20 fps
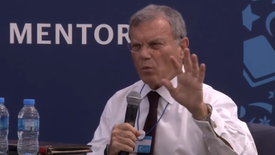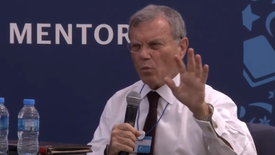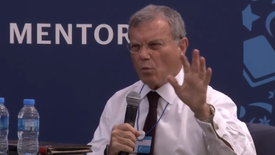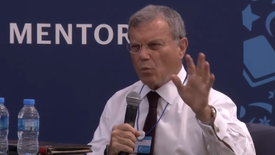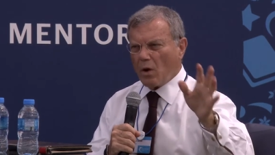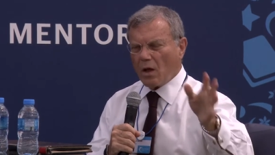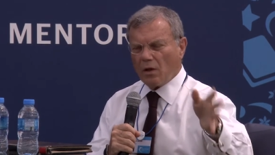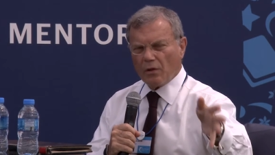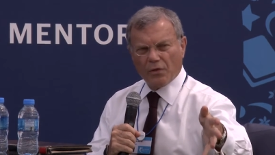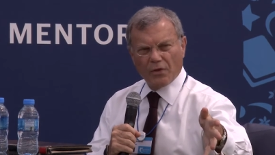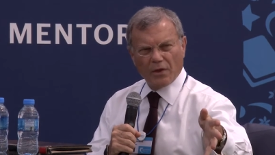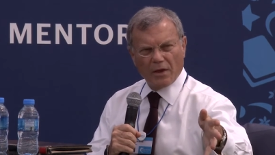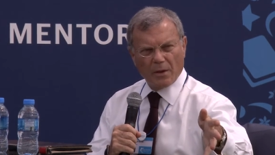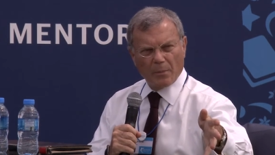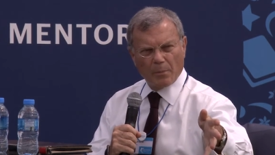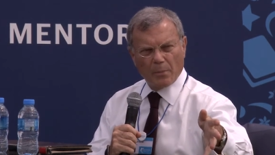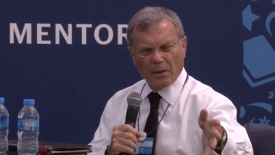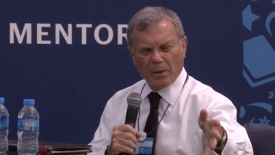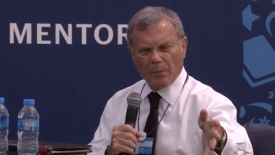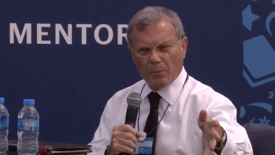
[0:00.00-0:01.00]
wealthier
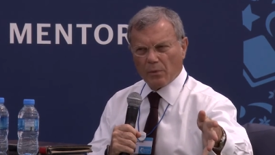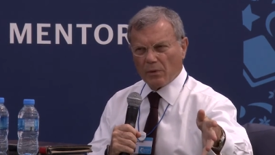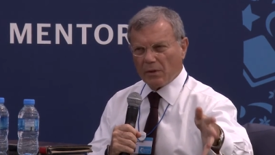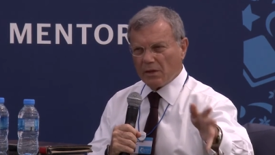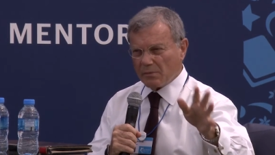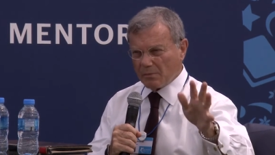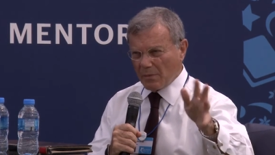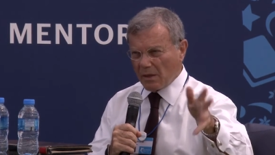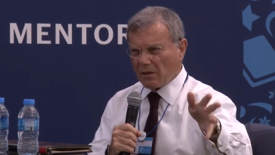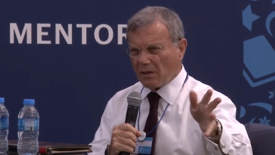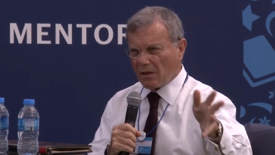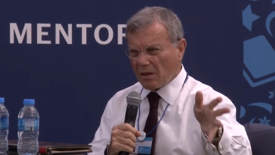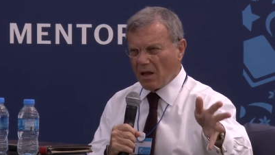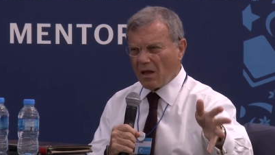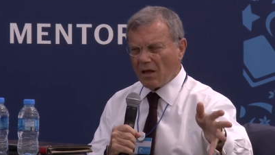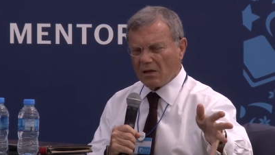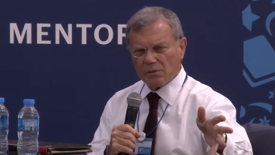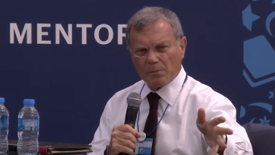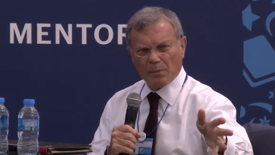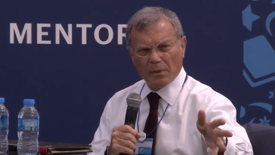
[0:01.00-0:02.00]
people, it's middle
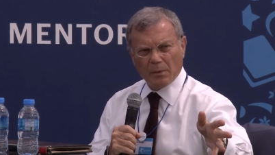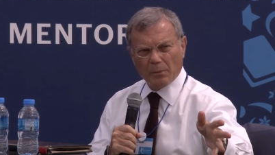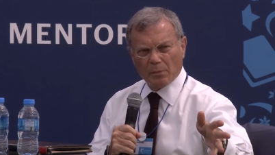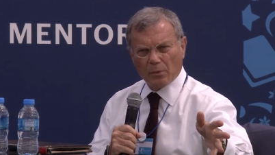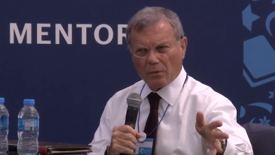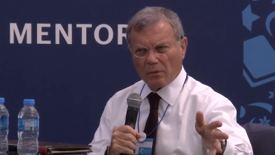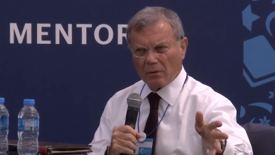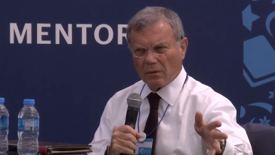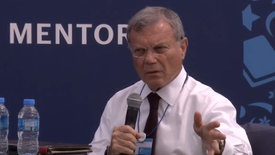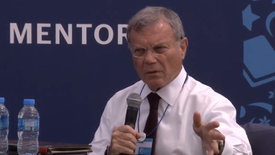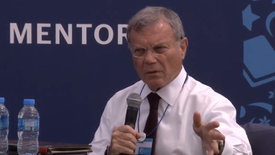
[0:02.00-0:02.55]
class people.